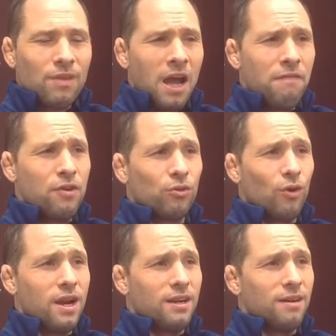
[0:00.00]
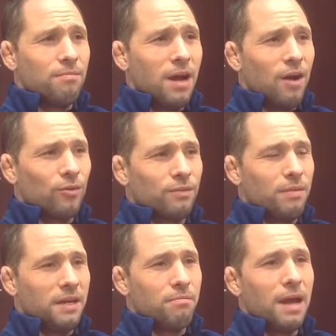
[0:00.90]
I feel great about
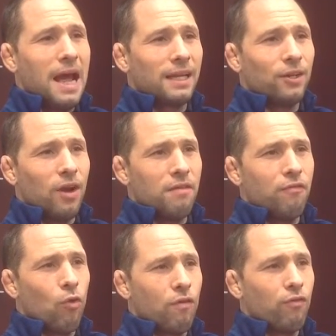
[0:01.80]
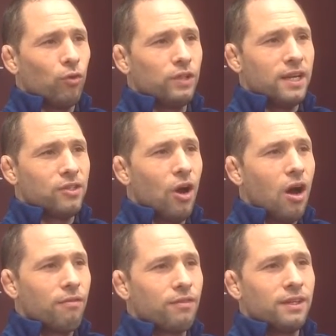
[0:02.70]
being back. You know, I had 4 full days
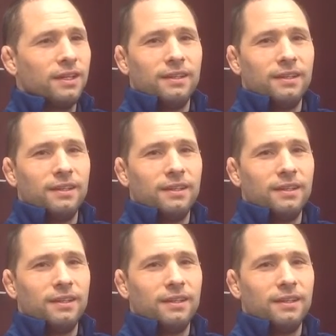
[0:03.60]
off.